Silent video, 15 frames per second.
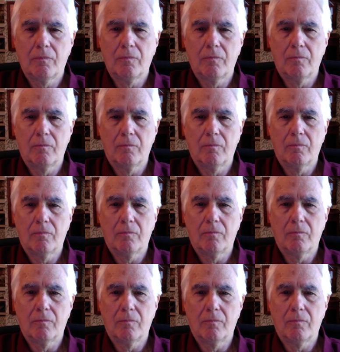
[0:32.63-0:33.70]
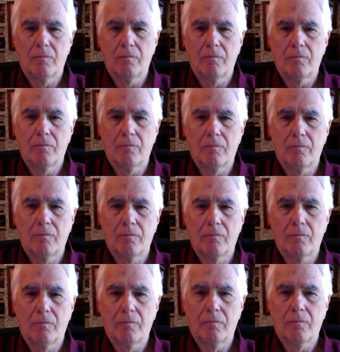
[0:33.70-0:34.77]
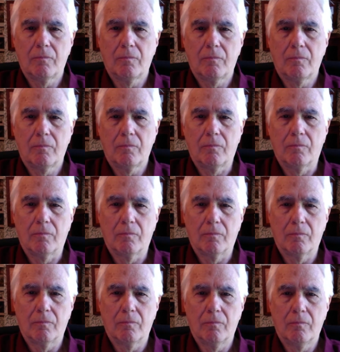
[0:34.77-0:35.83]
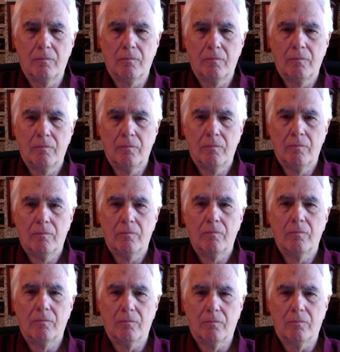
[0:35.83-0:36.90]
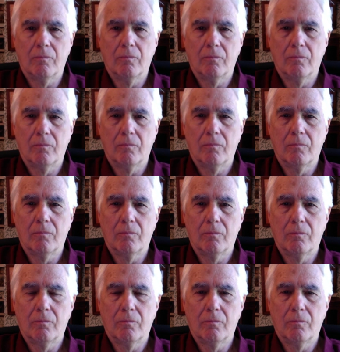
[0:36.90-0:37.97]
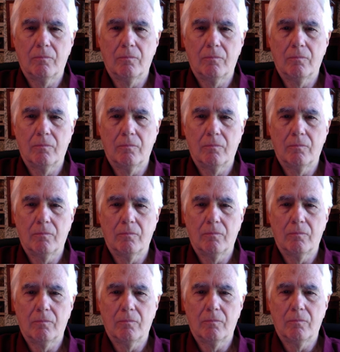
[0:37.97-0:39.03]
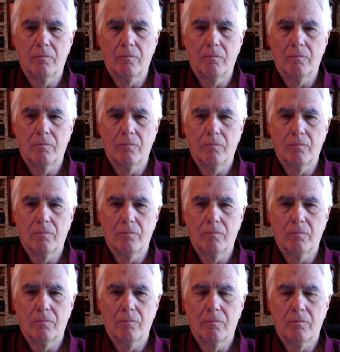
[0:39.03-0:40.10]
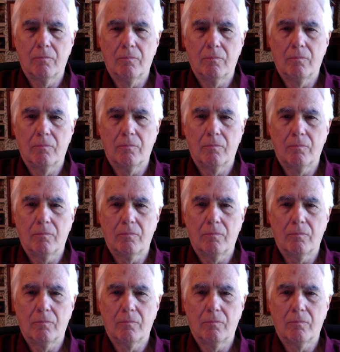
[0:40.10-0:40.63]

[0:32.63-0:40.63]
The person shown says nothing.